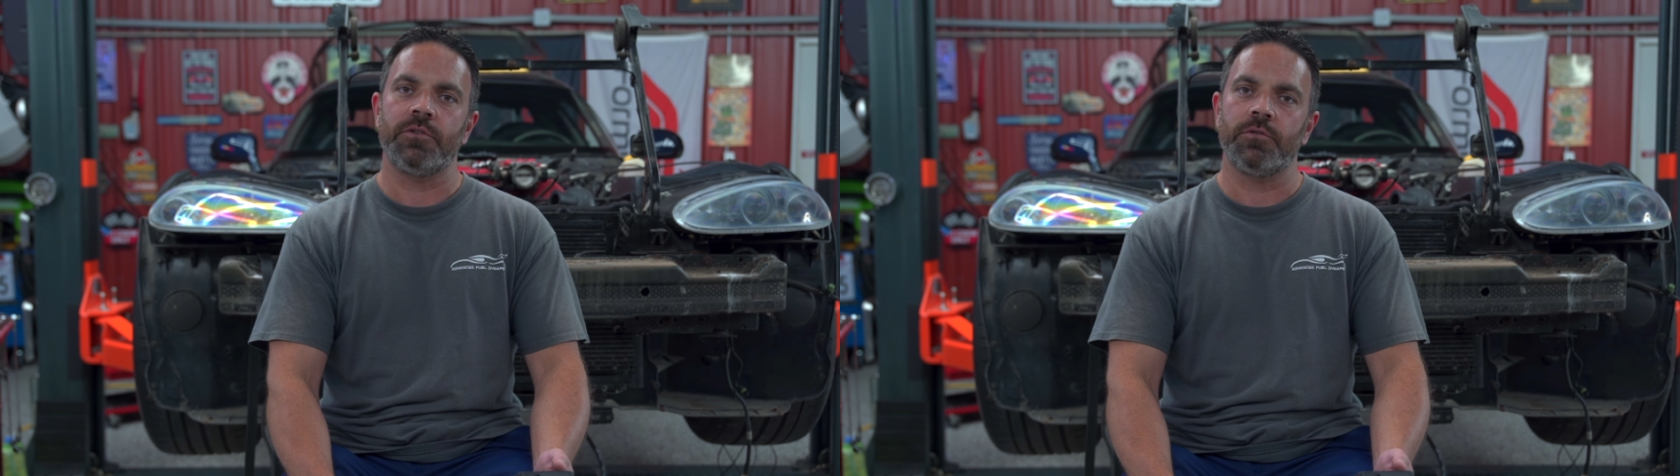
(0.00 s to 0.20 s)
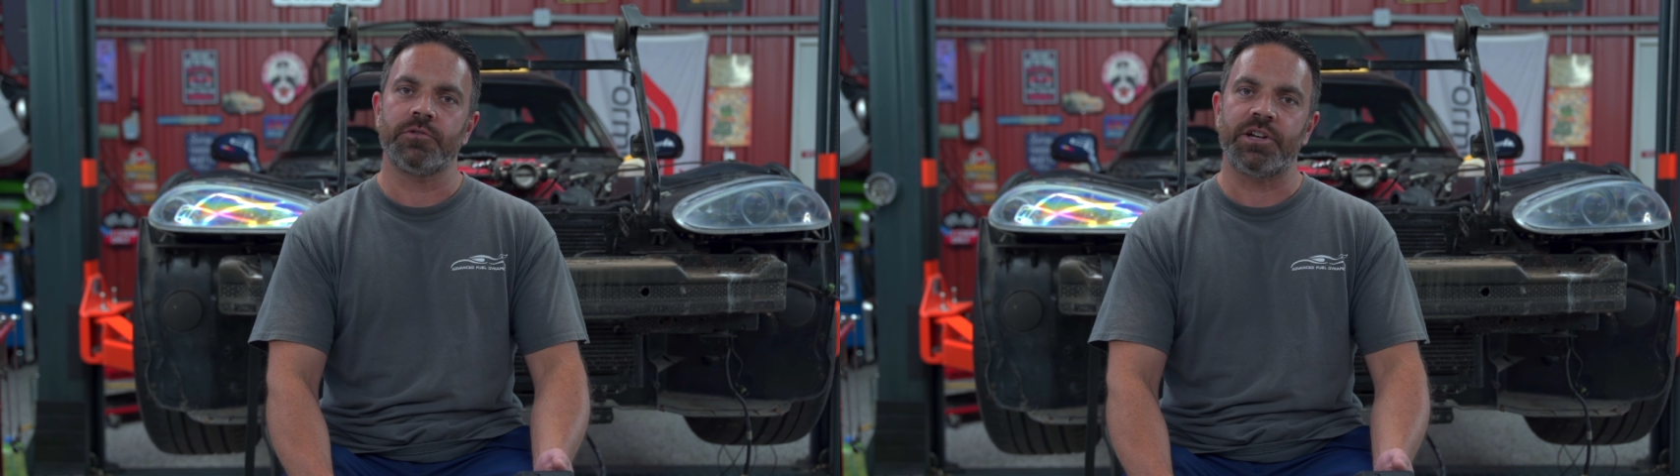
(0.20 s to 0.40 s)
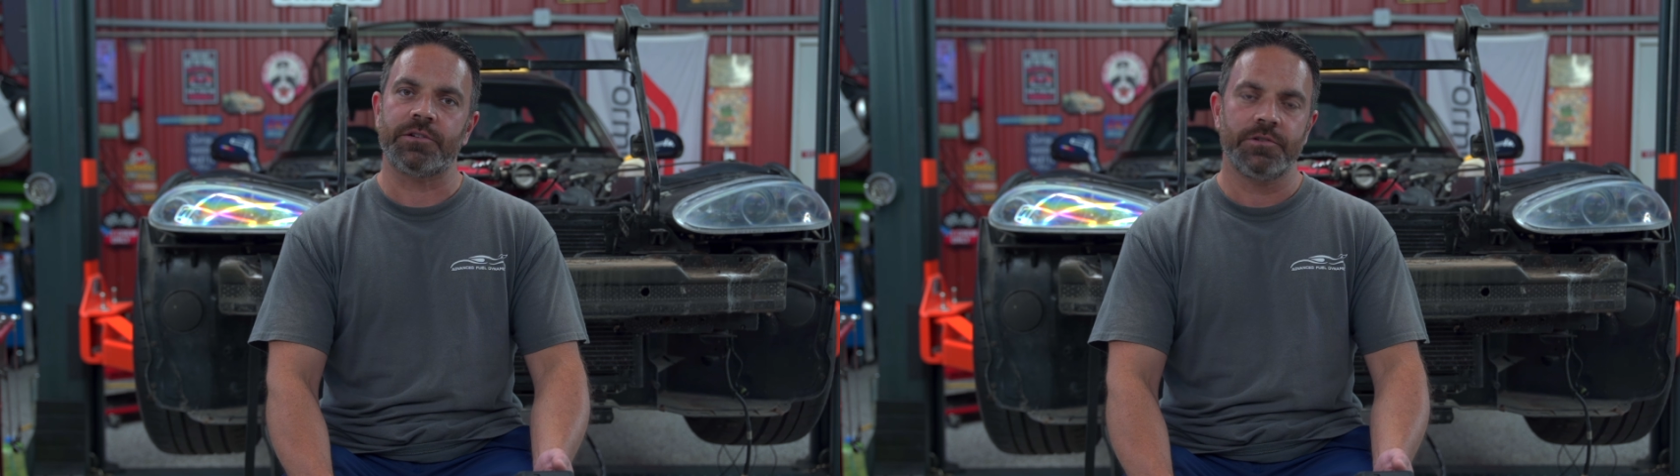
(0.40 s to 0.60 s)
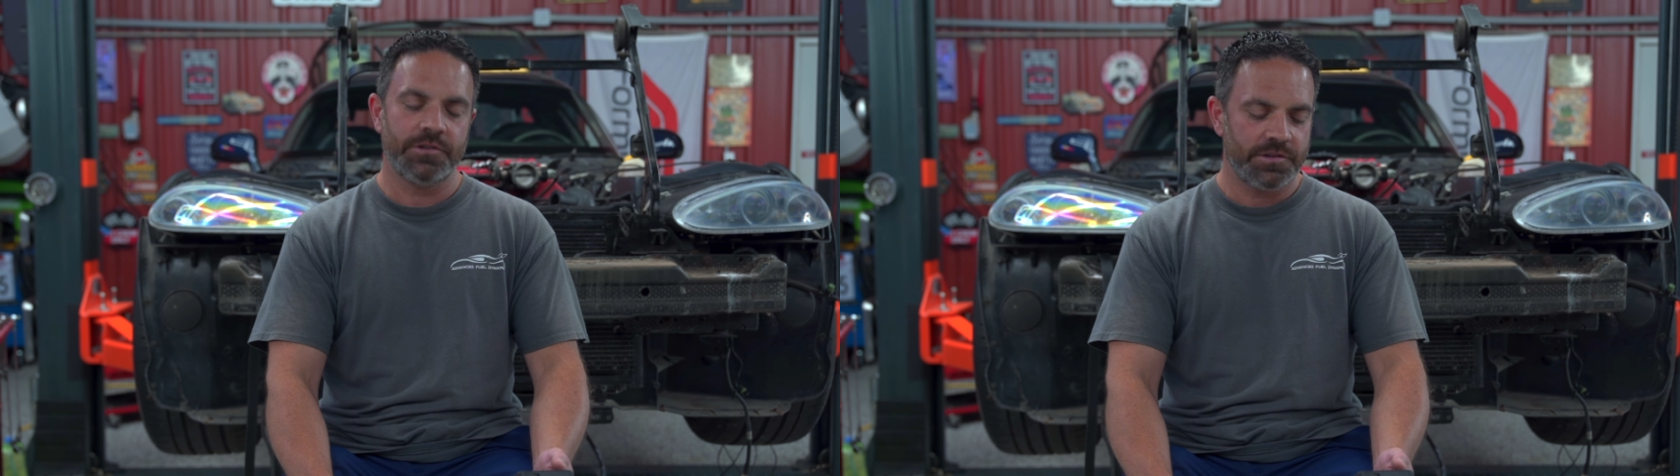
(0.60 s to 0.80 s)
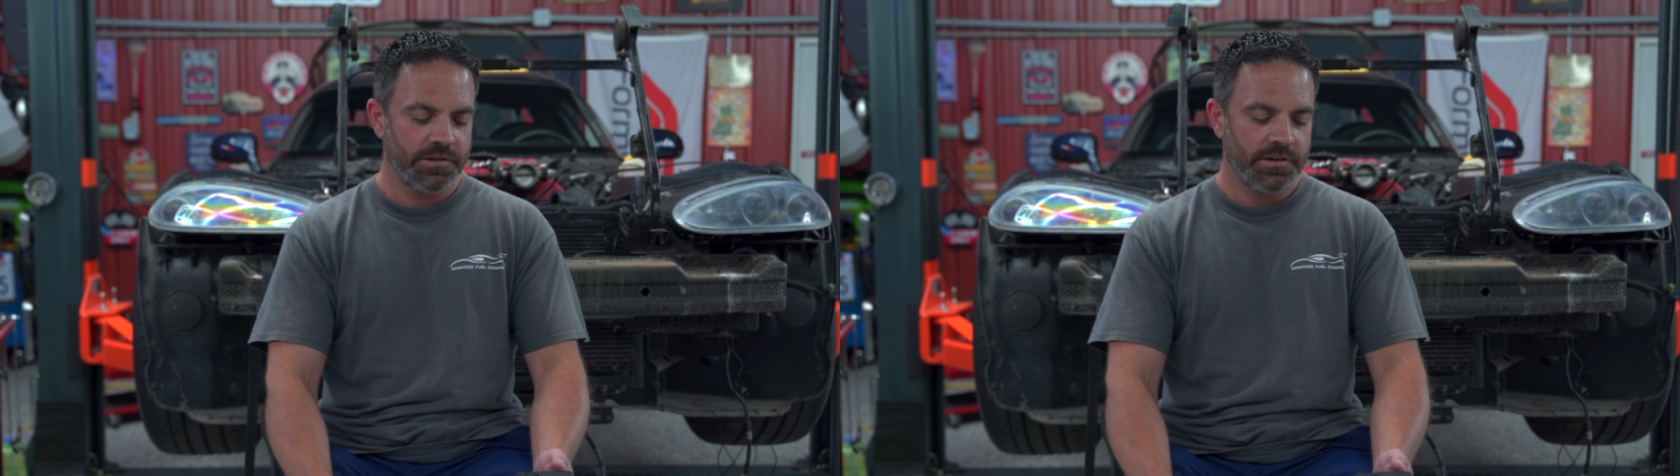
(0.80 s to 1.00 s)
fuel
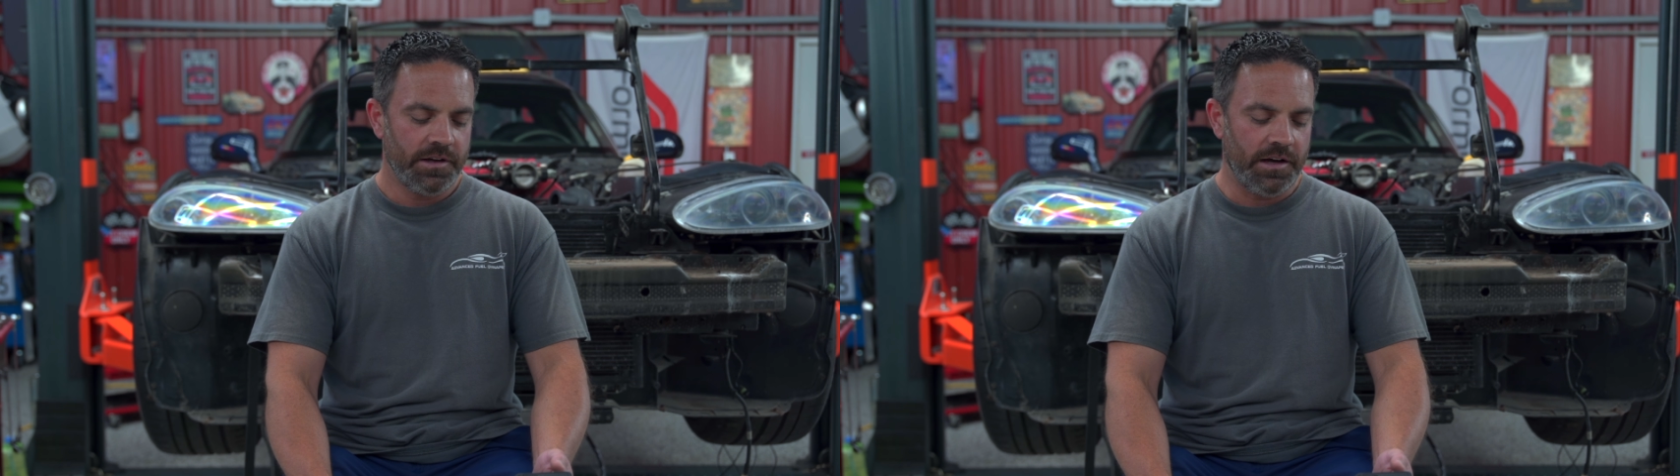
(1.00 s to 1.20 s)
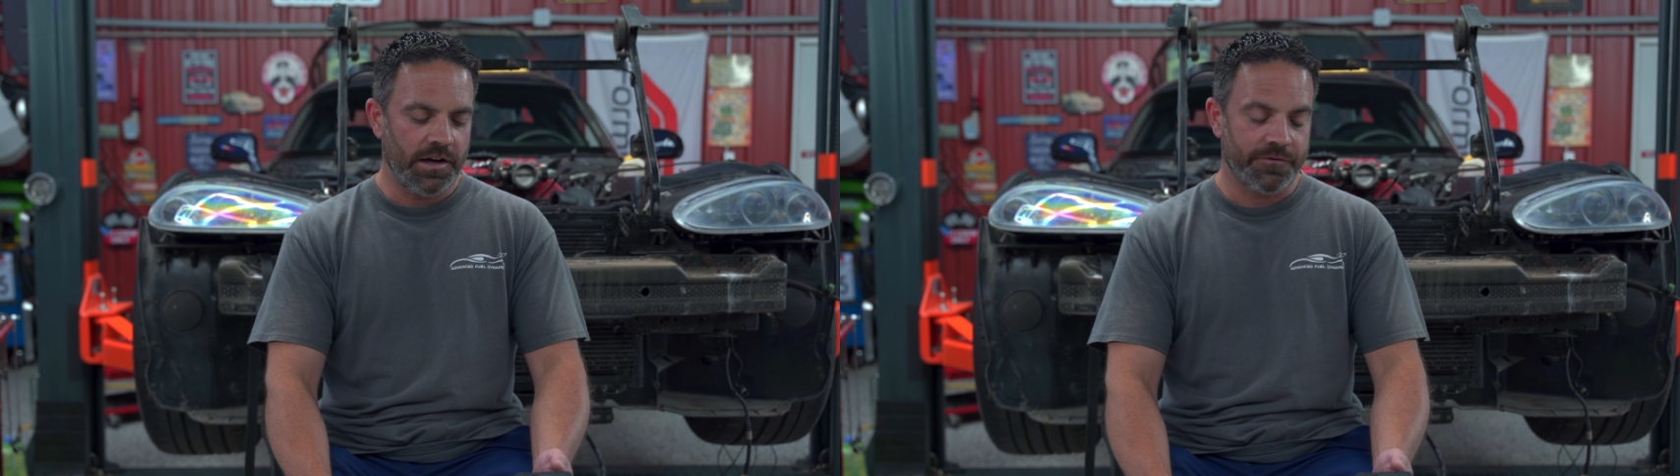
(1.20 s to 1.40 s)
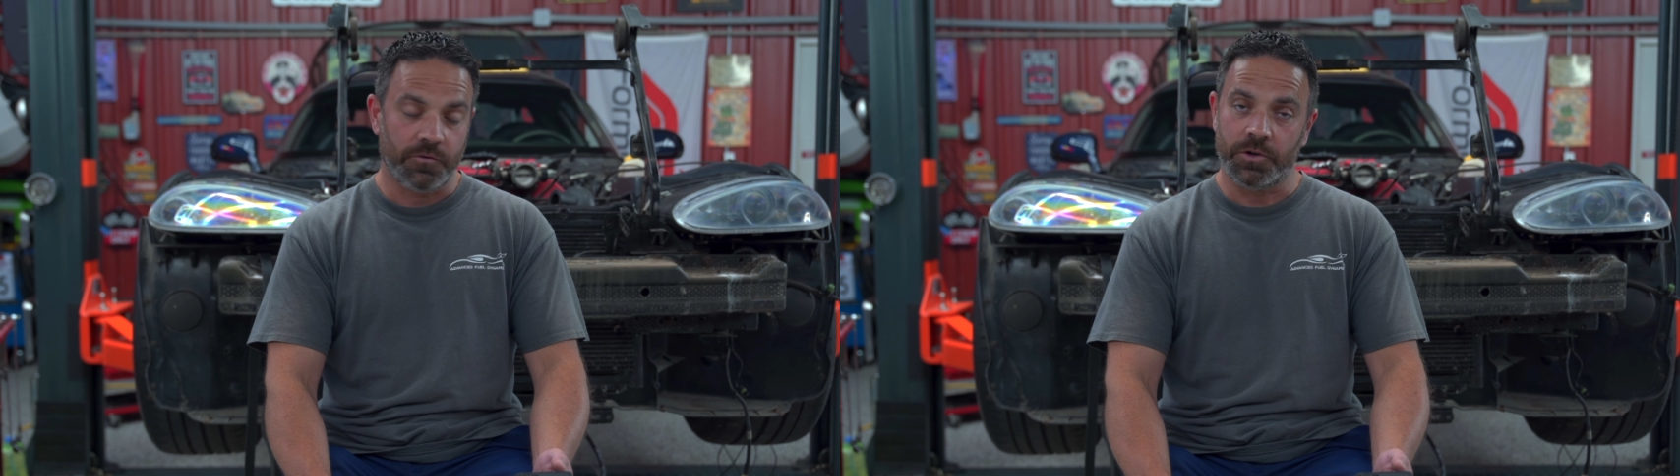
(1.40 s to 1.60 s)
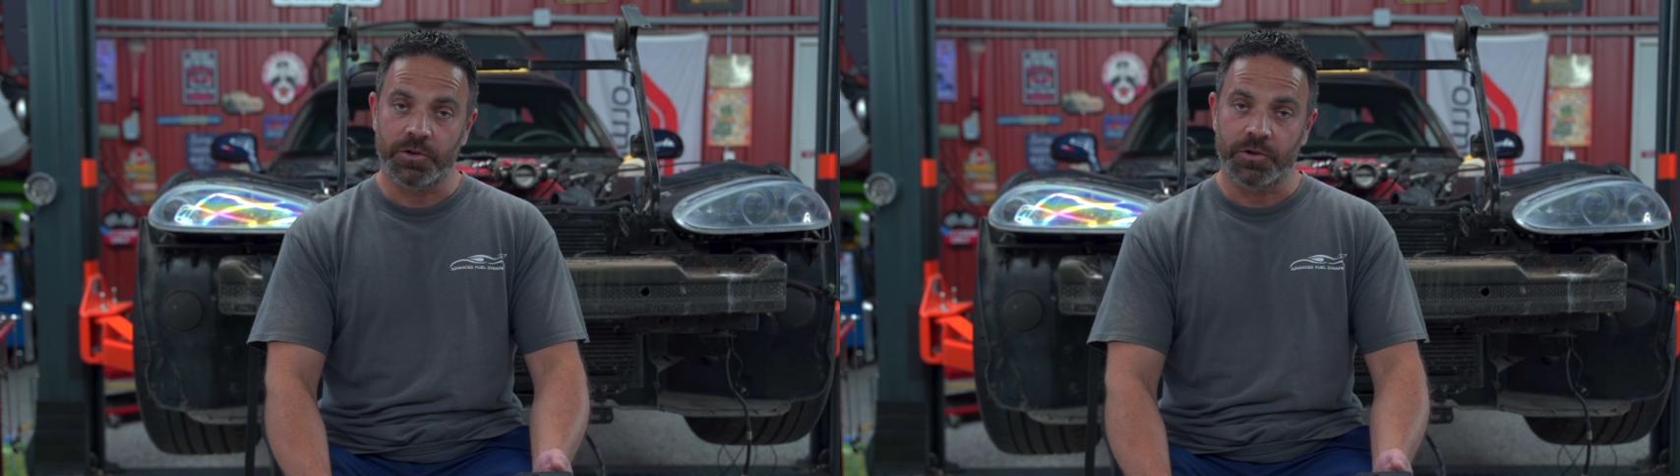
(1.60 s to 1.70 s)
injectors for your